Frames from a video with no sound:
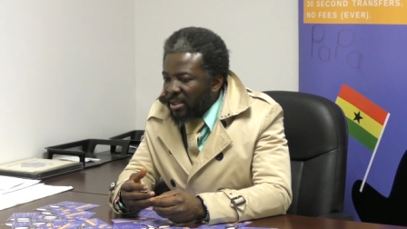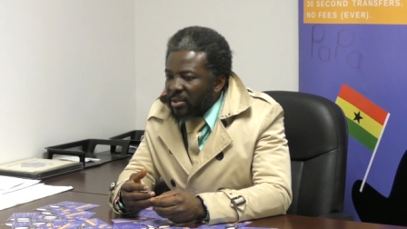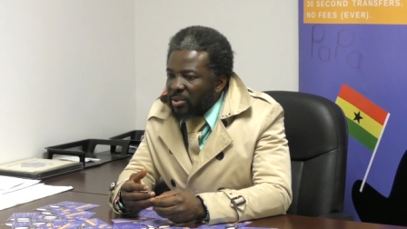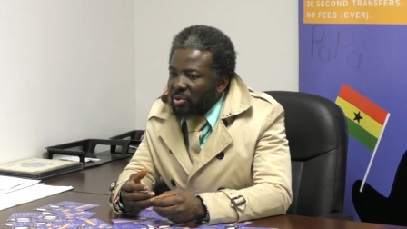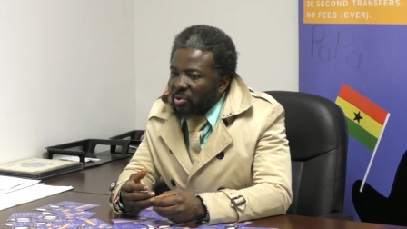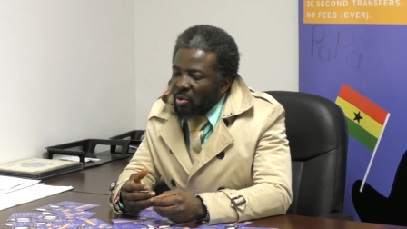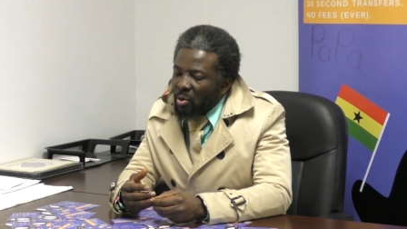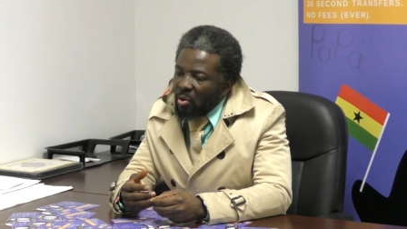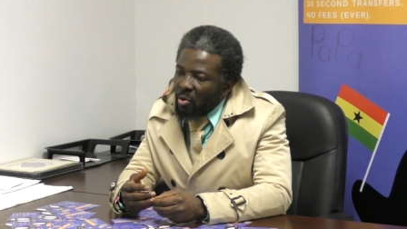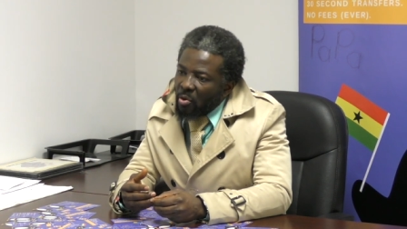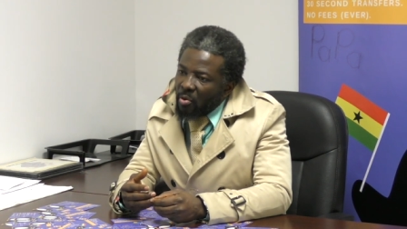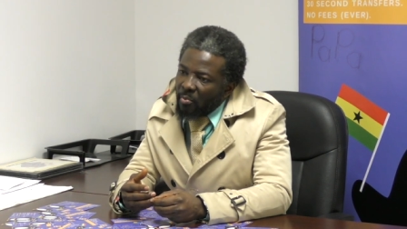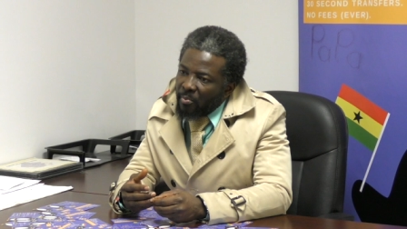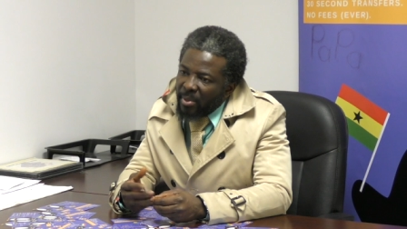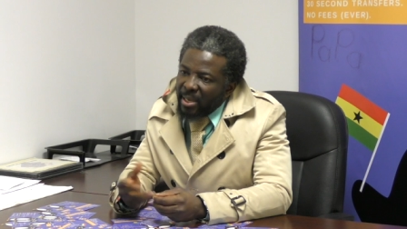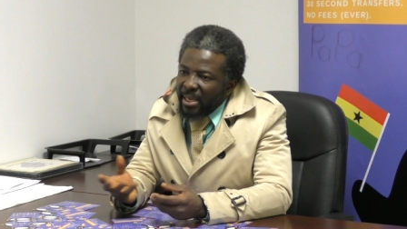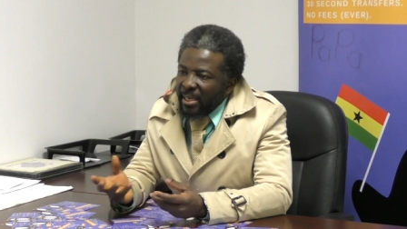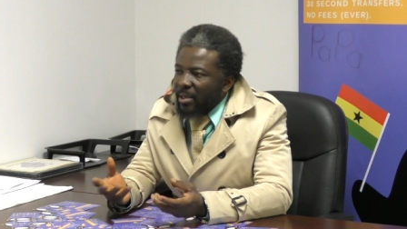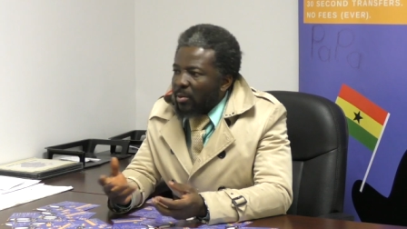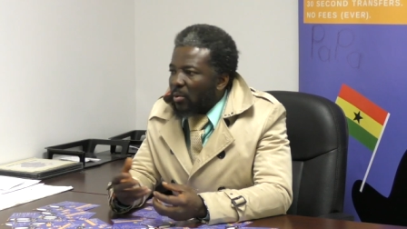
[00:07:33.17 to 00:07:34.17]
So
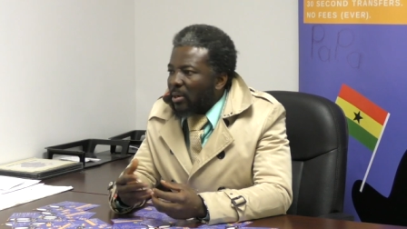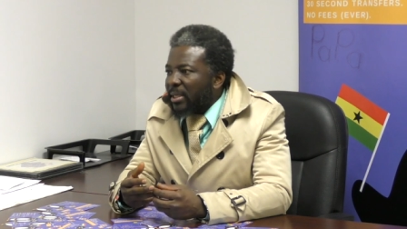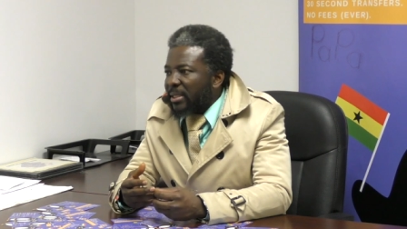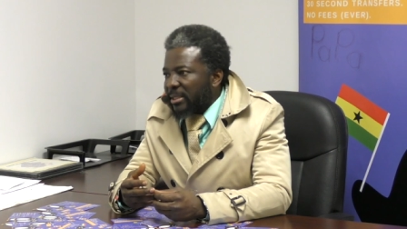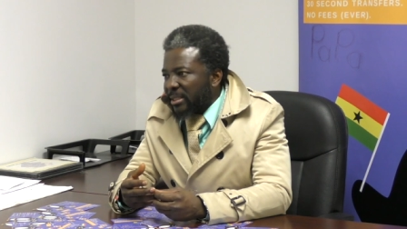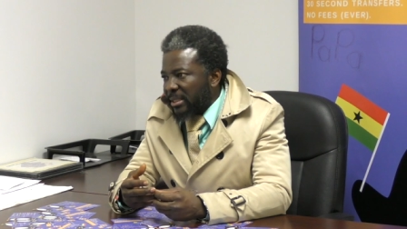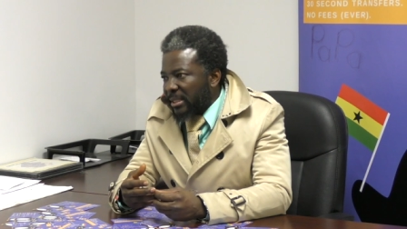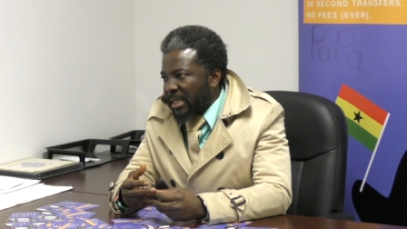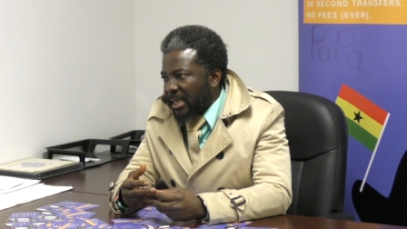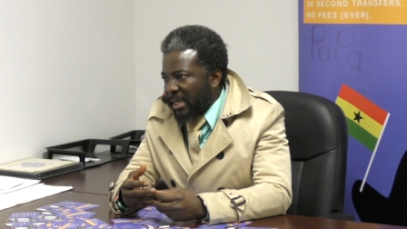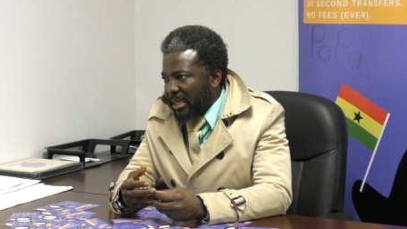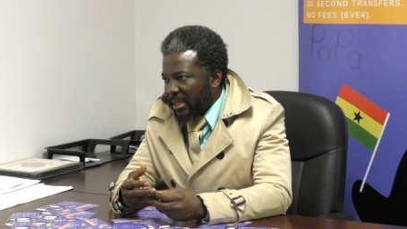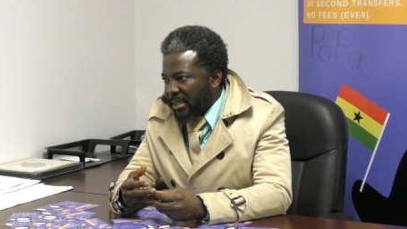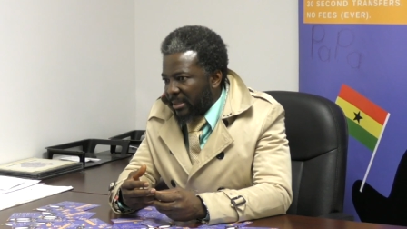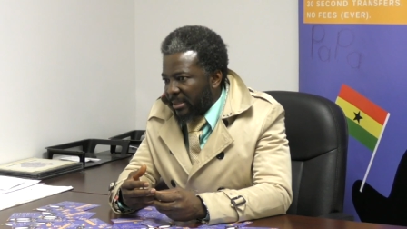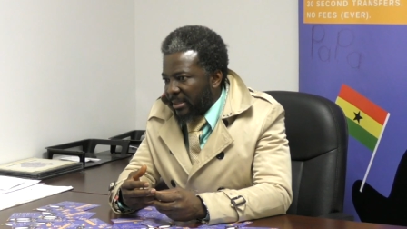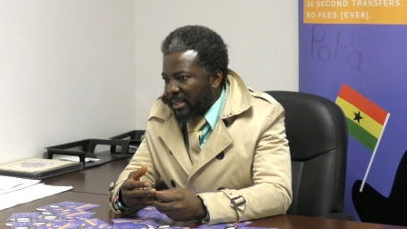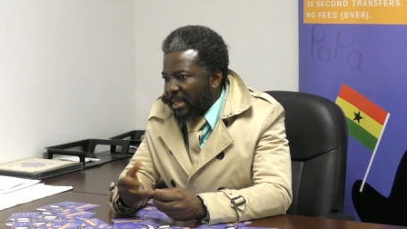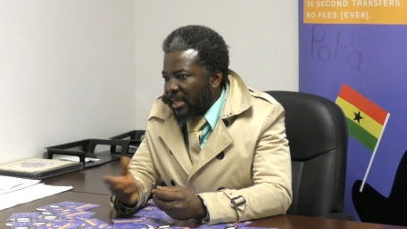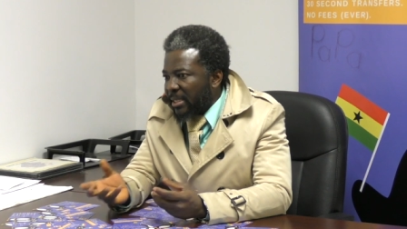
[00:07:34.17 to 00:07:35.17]
me and Augustina,
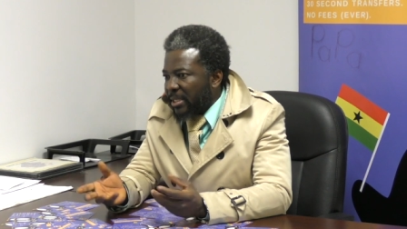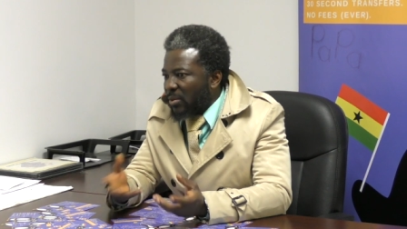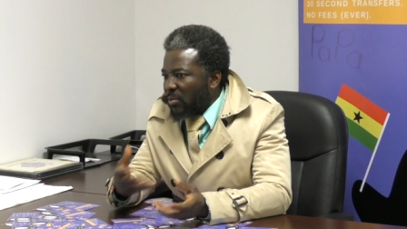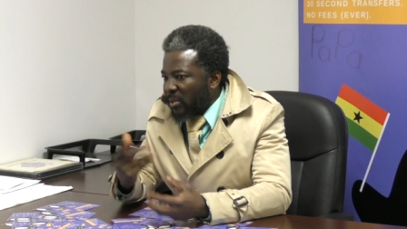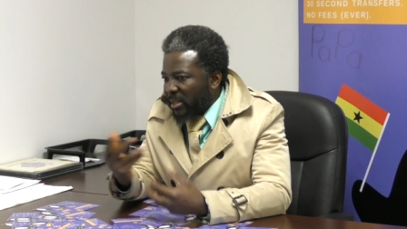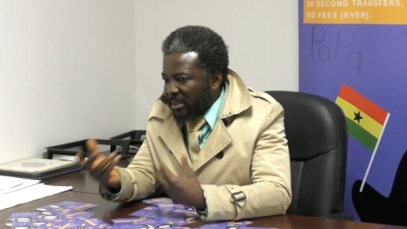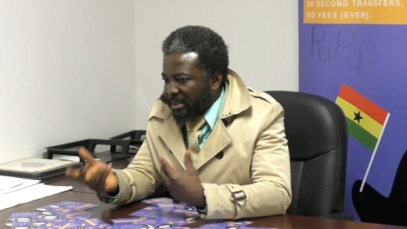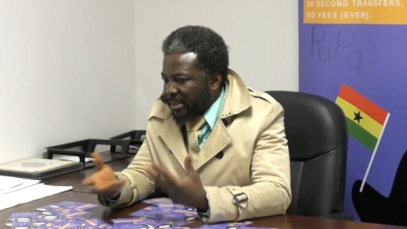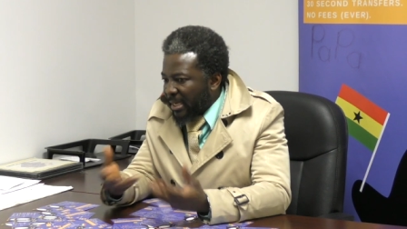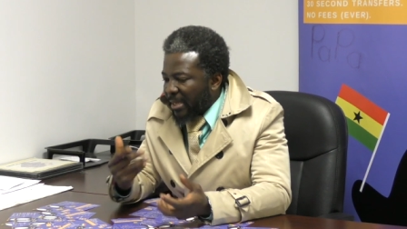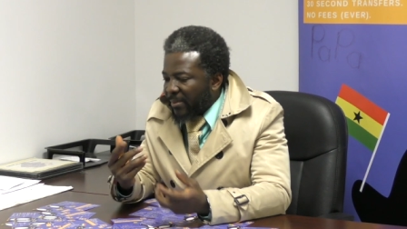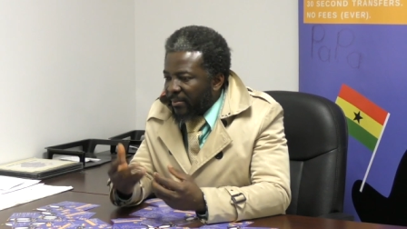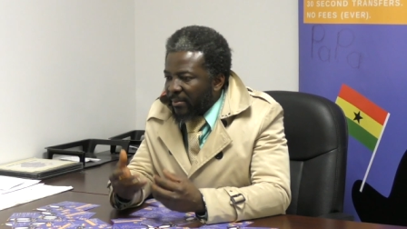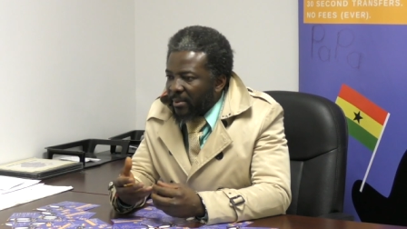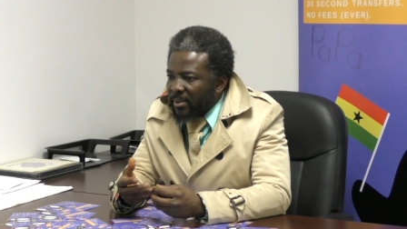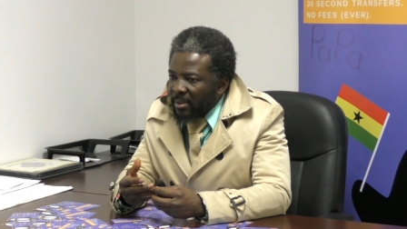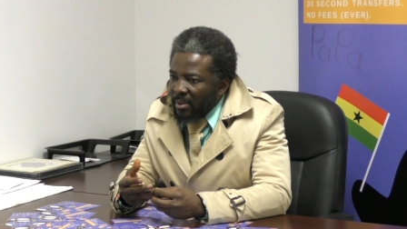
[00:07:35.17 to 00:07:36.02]
the lady, we start